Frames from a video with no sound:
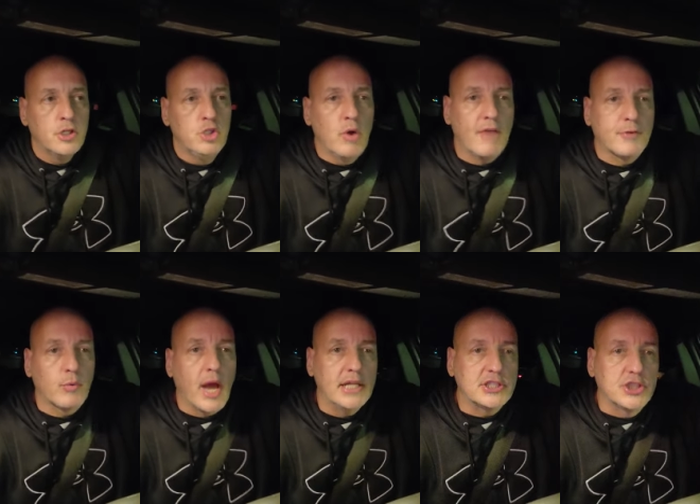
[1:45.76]
You have a
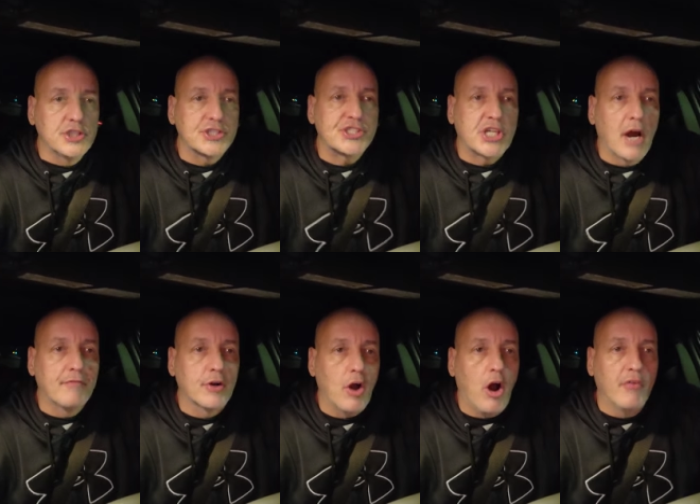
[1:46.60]
right to
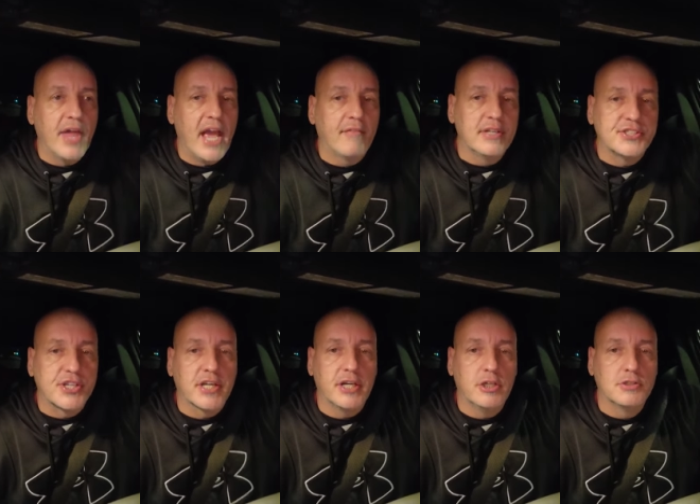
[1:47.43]
discover all the evidence
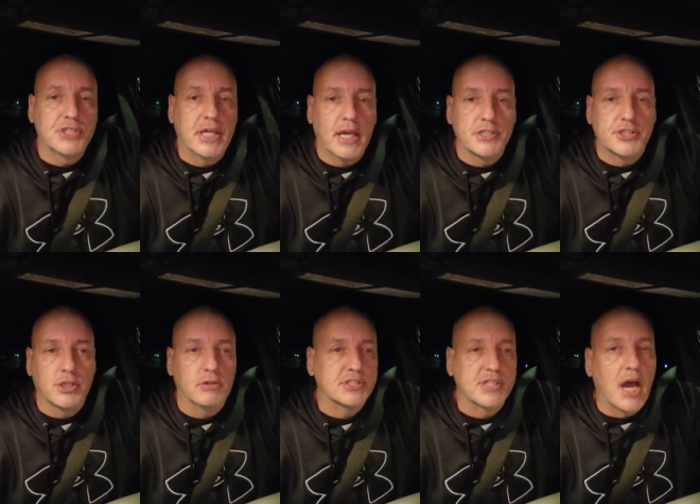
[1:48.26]
they're going to use against
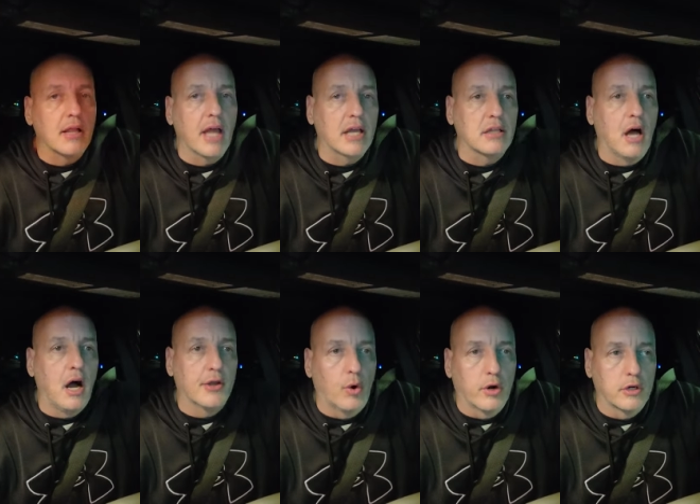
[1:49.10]
you. It's not like
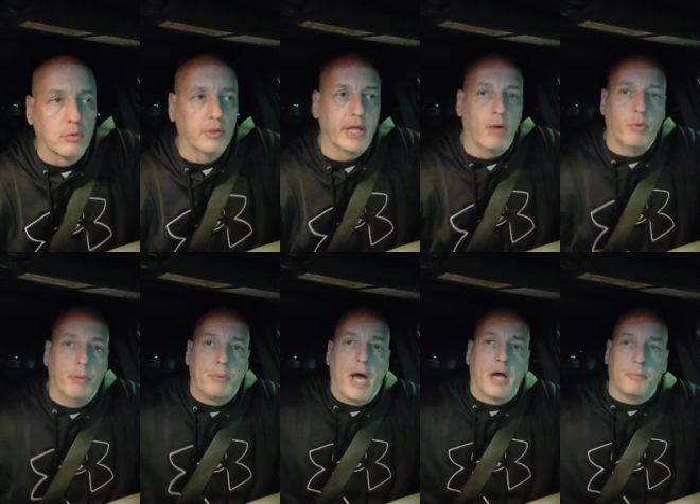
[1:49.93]
law and order where they
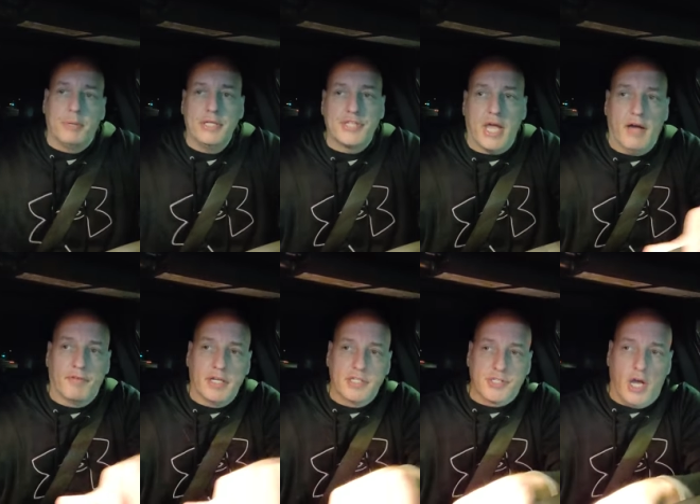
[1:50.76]
whip out a piece of
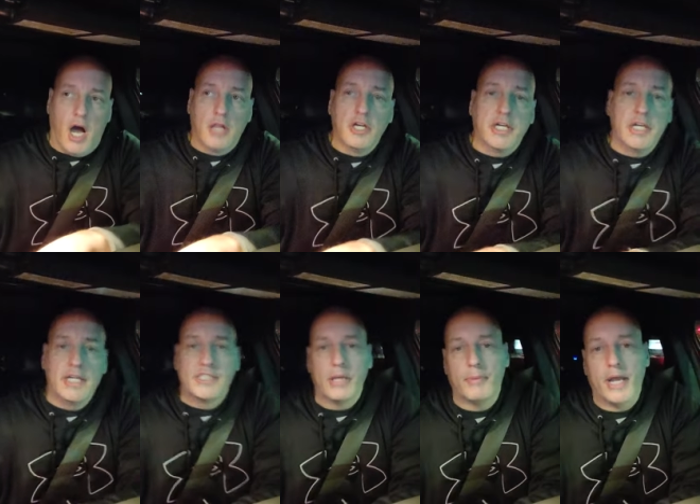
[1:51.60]
evidence. Oh, look at
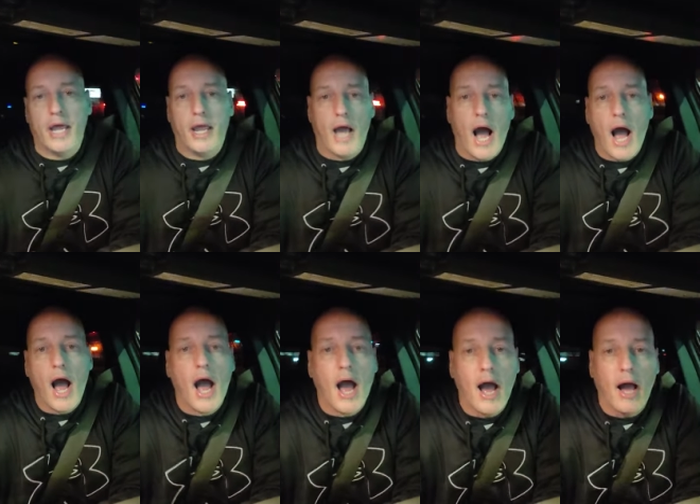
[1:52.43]
exhibit A. Ha
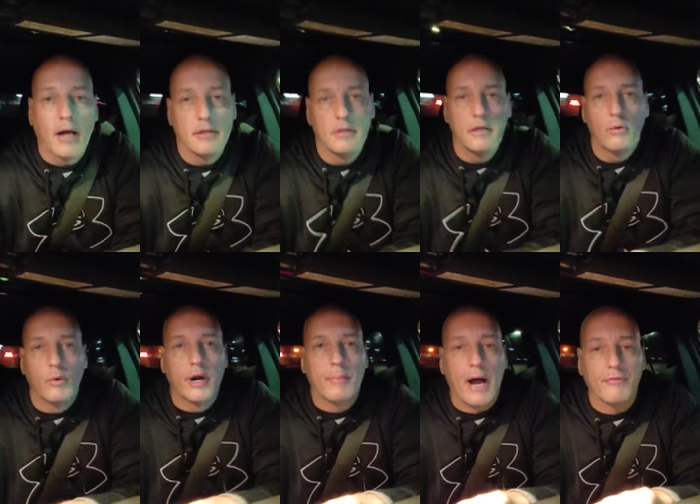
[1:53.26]
ha.
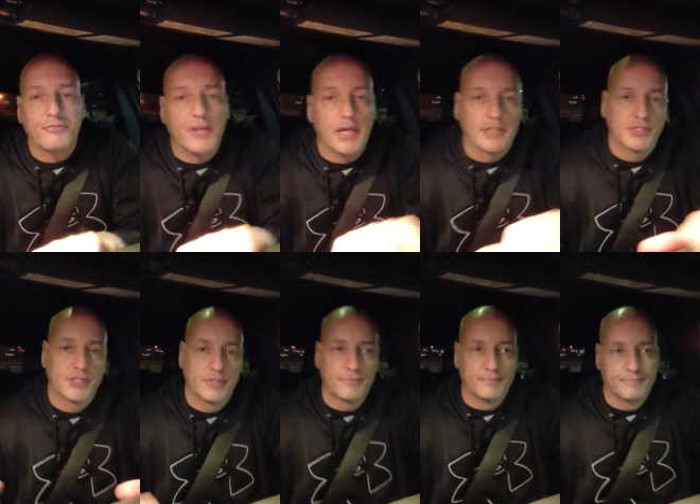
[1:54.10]
What about
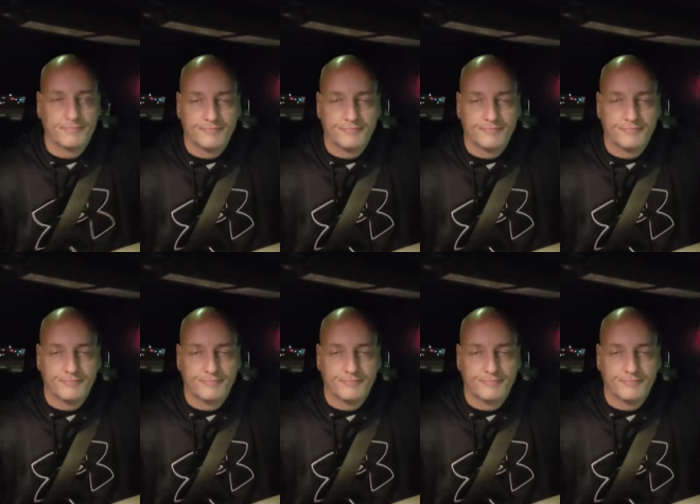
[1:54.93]
this?